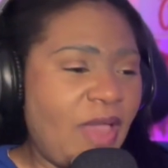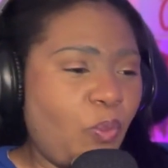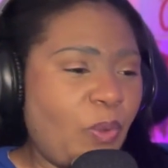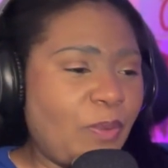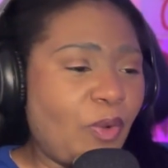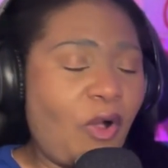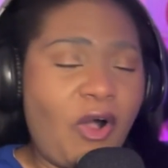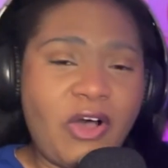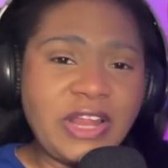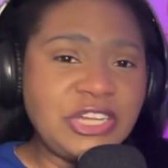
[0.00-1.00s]
We were
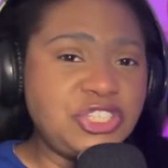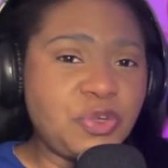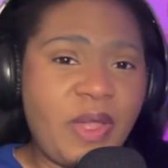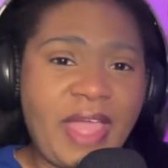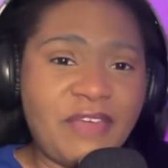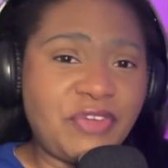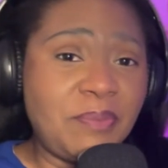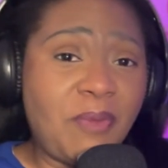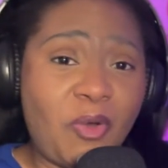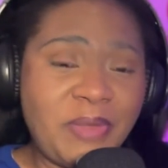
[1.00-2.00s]
all enjoying every
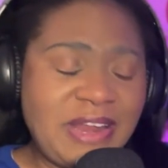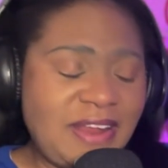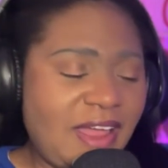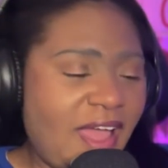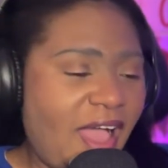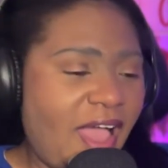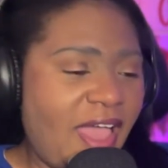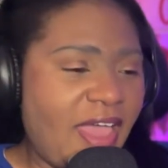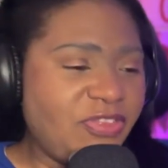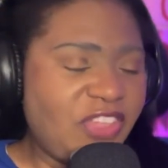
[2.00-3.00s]
moment.
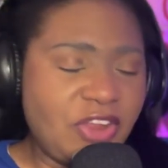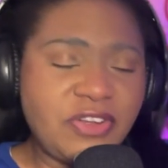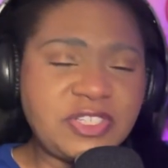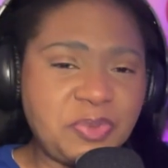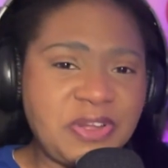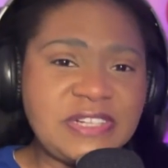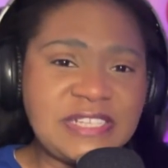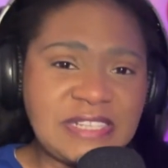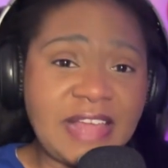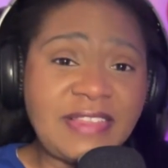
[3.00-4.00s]
Theater
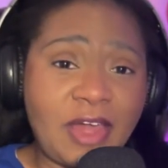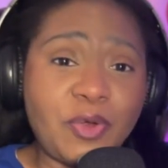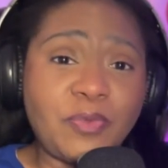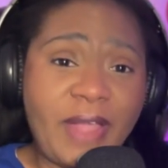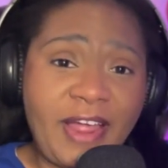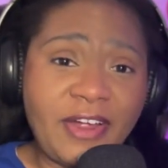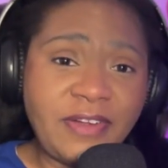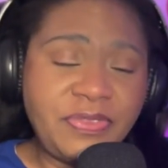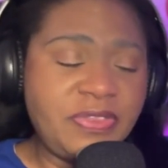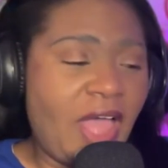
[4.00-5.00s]
experiences like that are
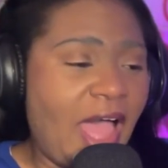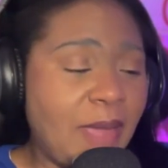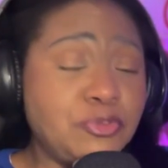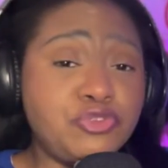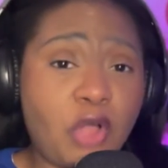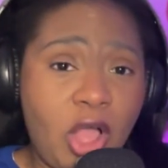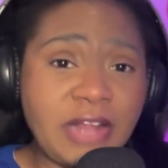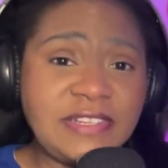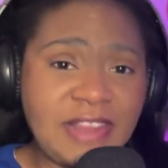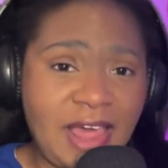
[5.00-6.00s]
rare. I'm
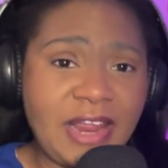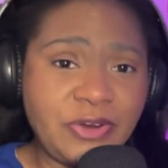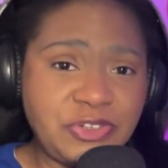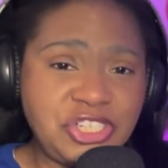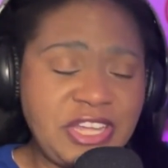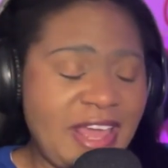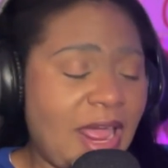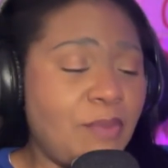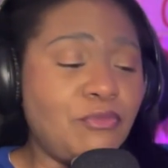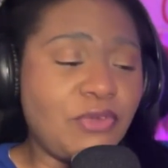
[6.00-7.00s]
drawn to that energy, and
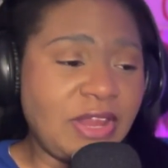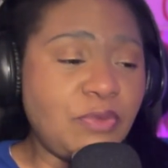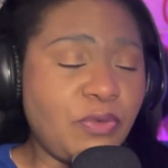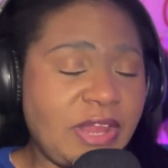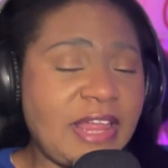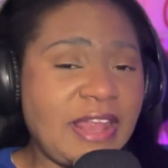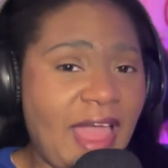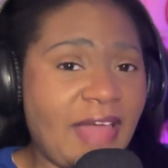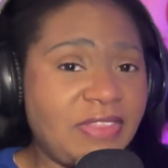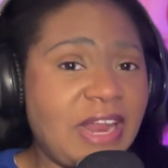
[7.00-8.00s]
I'm really, really
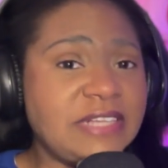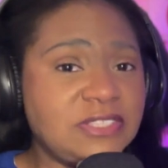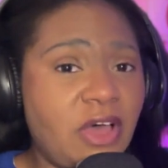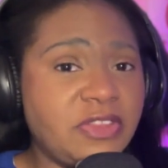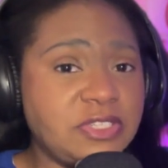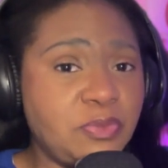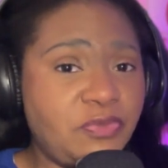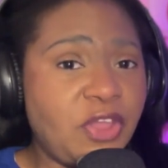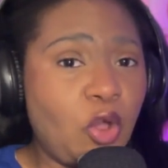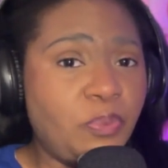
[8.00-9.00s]
glad that I saw this
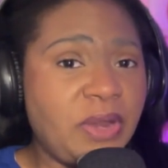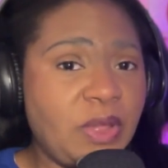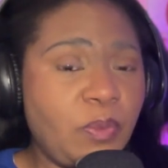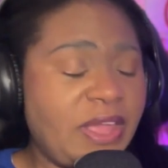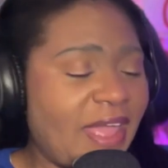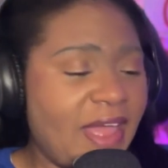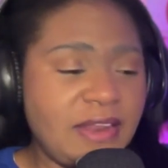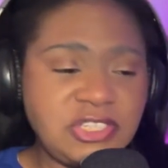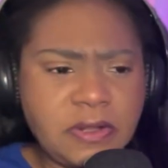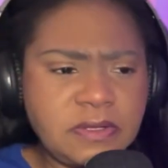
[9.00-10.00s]
movie opening
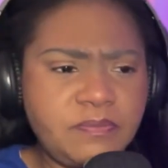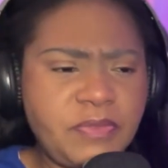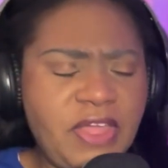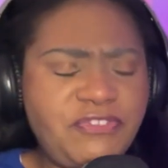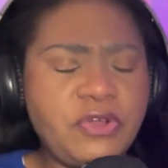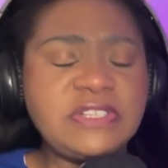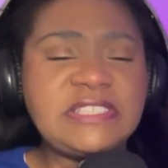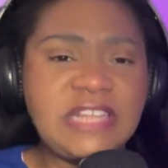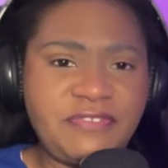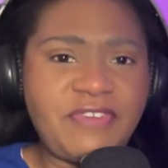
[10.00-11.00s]
weekend. If you're a
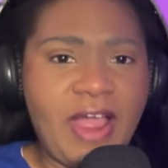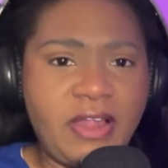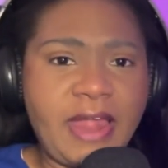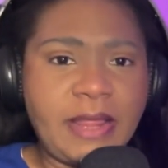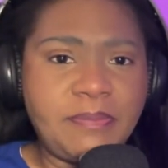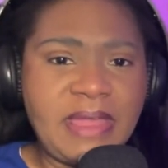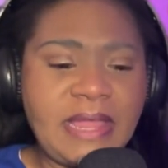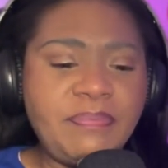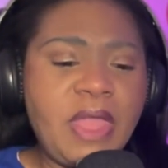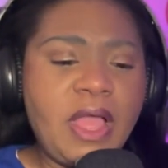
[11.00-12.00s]
cinephile like
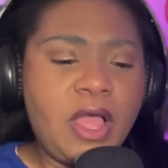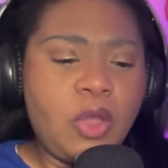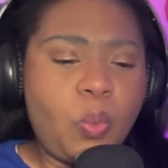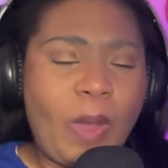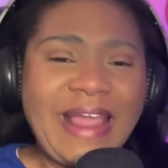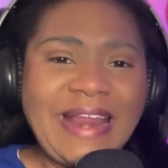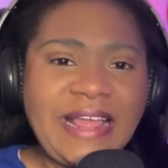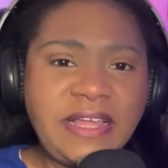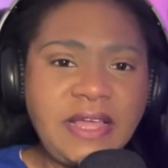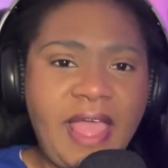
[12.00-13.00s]
me,
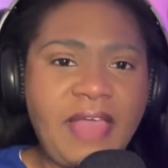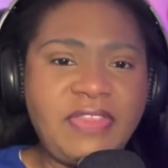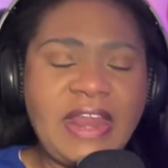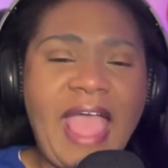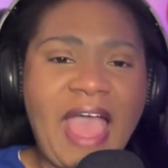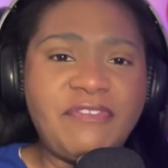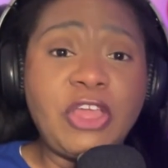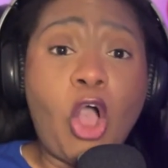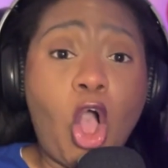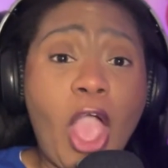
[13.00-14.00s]
waiting and then
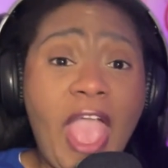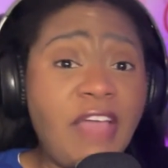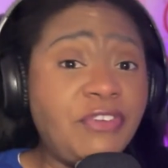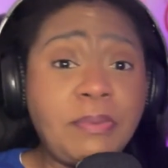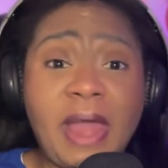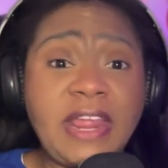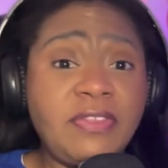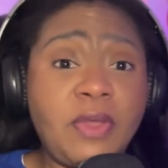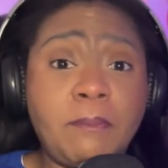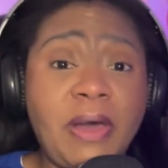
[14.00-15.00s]
having everybody
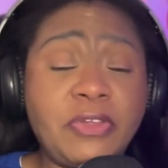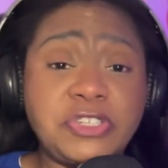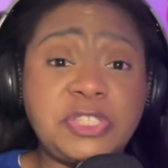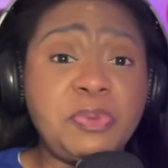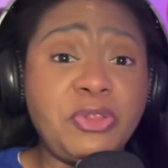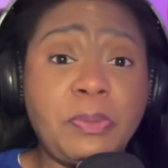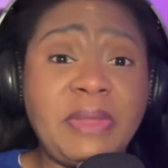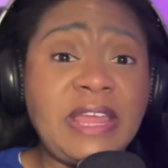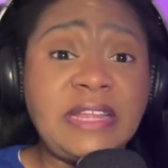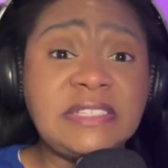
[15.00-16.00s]
and their mother spill the
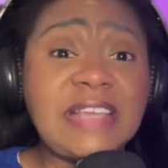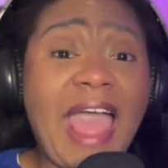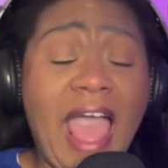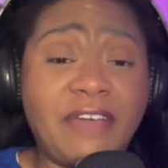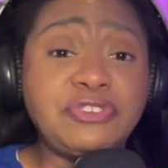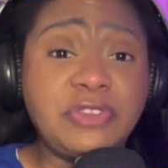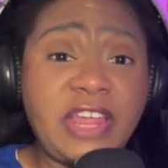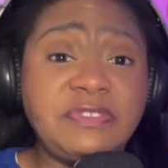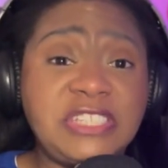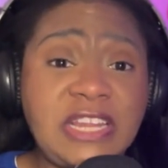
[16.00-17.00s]
beans after
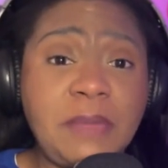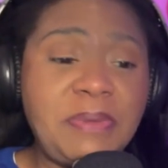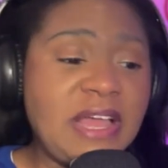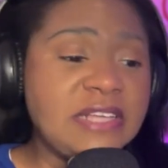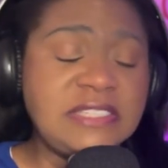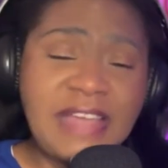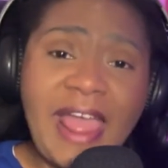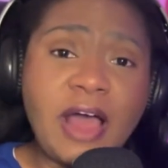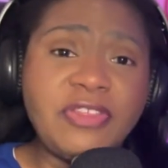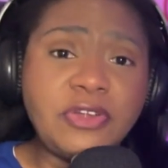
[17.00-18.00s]
they've seen it because,
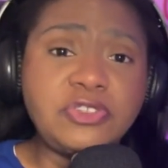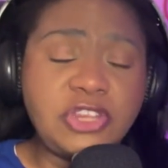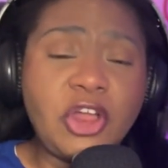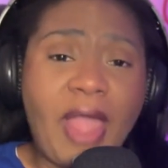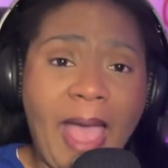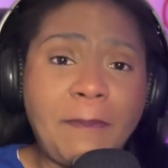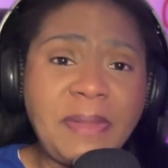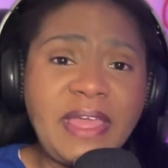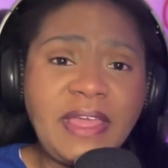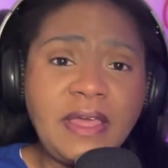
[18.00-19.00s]
yeah, they're
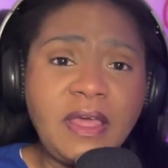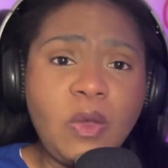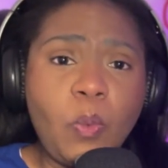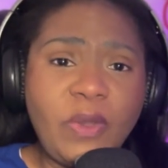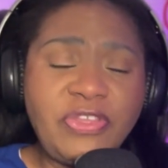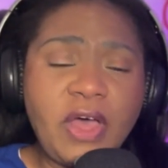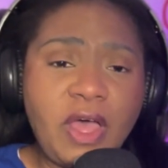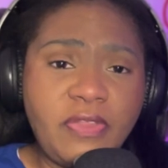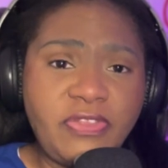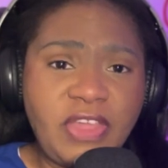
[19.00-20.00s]
happy with
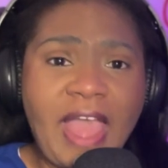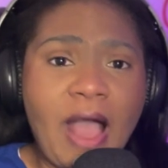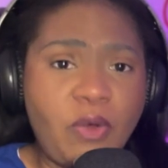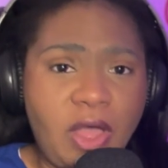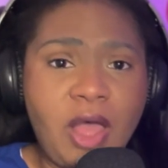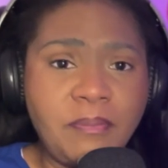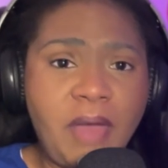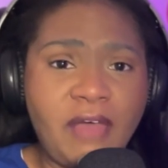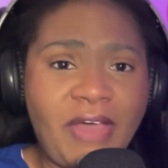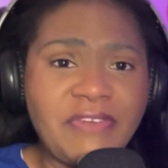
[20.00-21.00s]
the
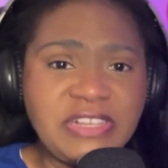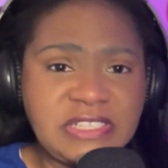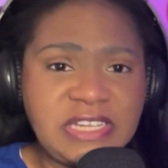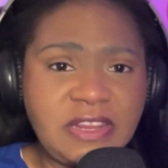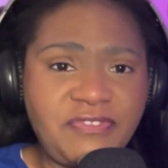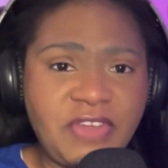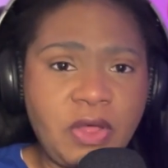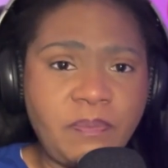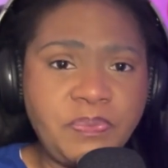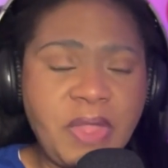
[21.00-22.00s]
outcome of having seen the
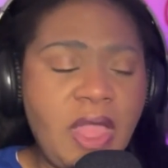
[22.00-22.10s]
film,